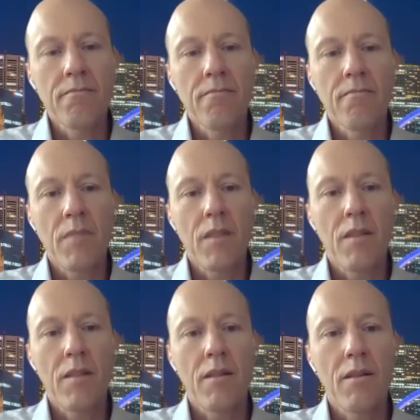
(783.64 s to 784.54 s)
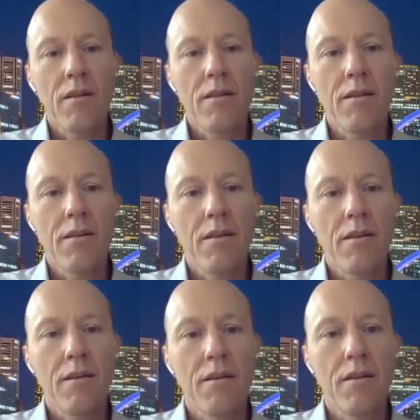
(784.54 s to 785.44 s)

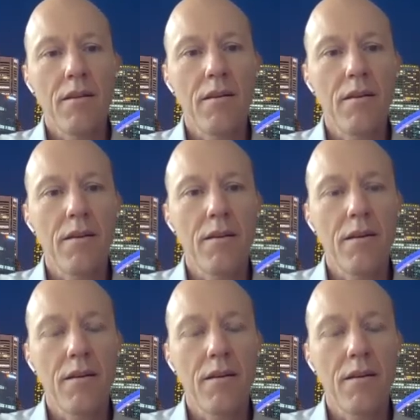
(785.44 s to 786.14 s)
This person isn't speaking.